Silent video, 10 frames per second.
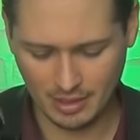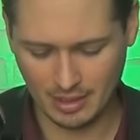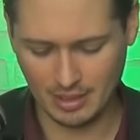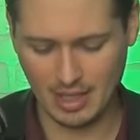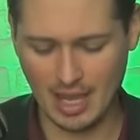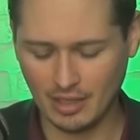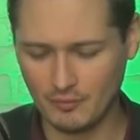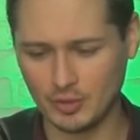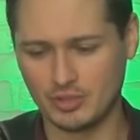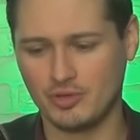I
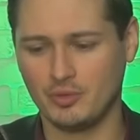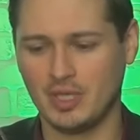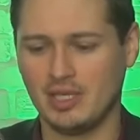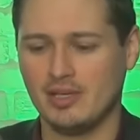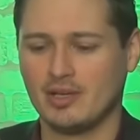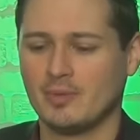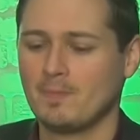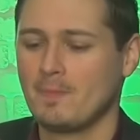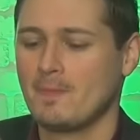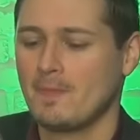love what they're doing here.
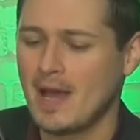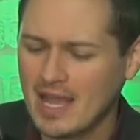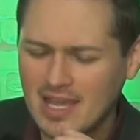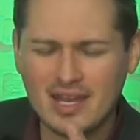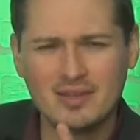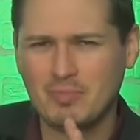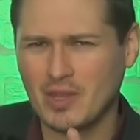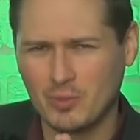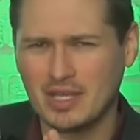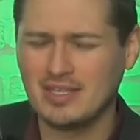I get it.
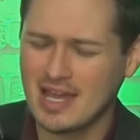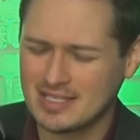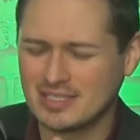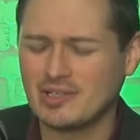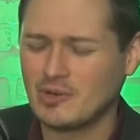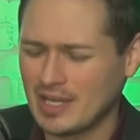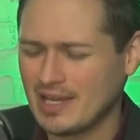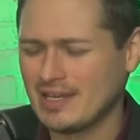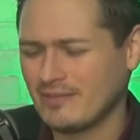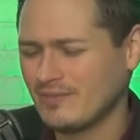By the way, yes,
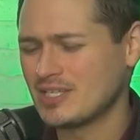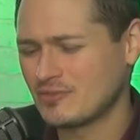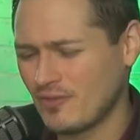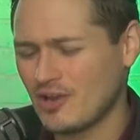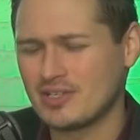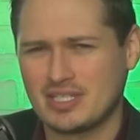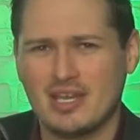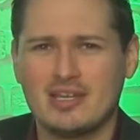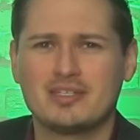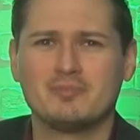okay, it's fair to
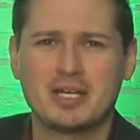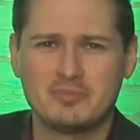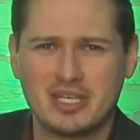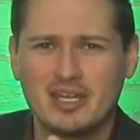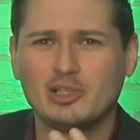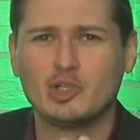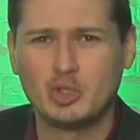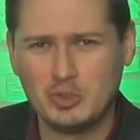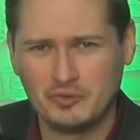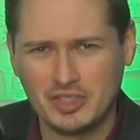say sometimes they get a little
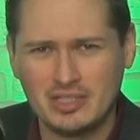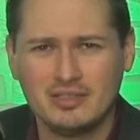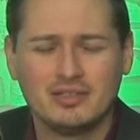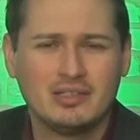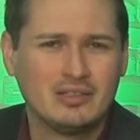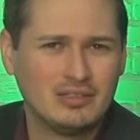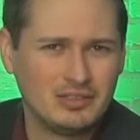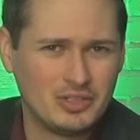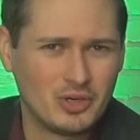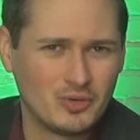goofy.
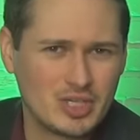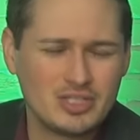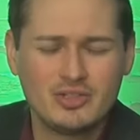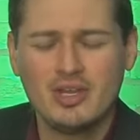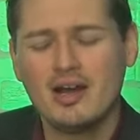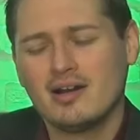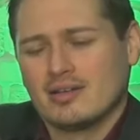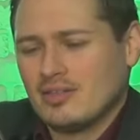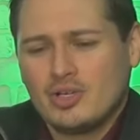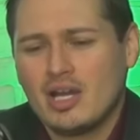You know, because they're
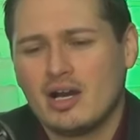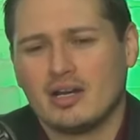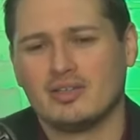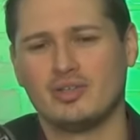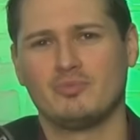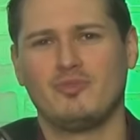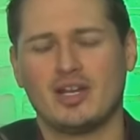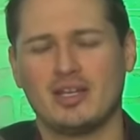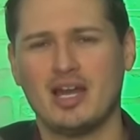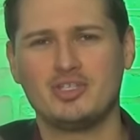young, they're
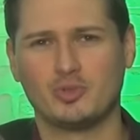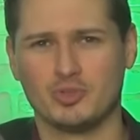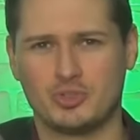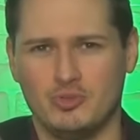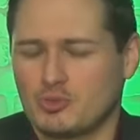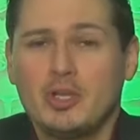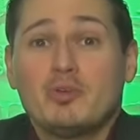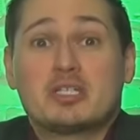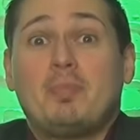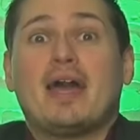fucking high school students. What do
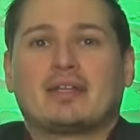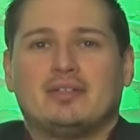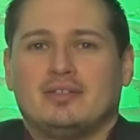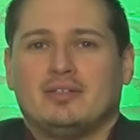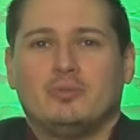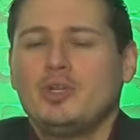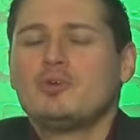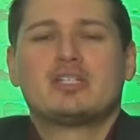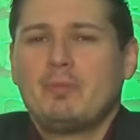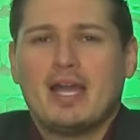you expect? What do
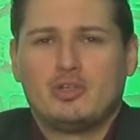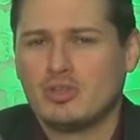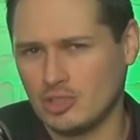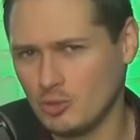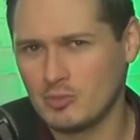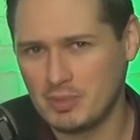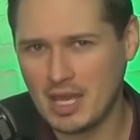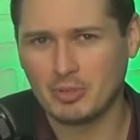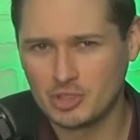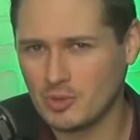you expect? You think you would
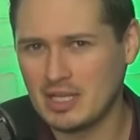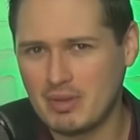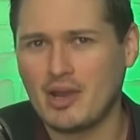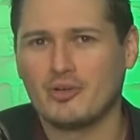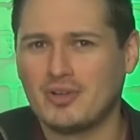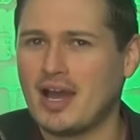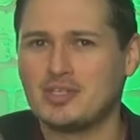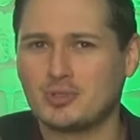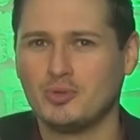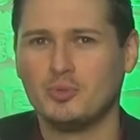be able to do any better in
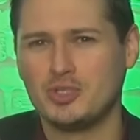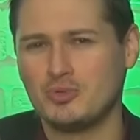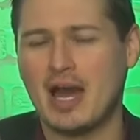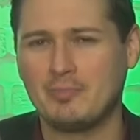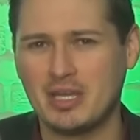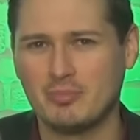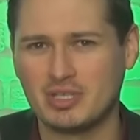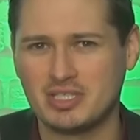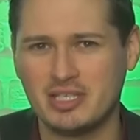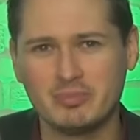high school? Would you not be
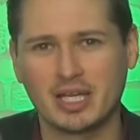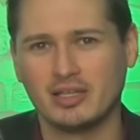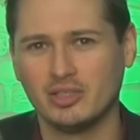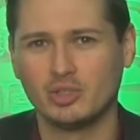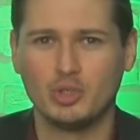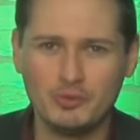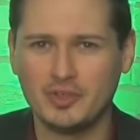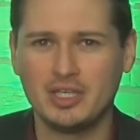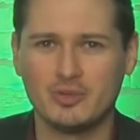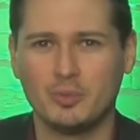able to seem like a little
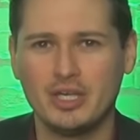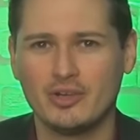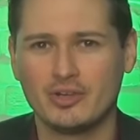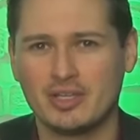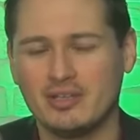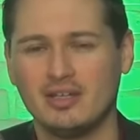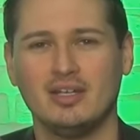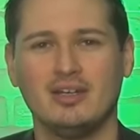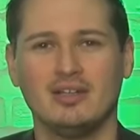goofy and weird? And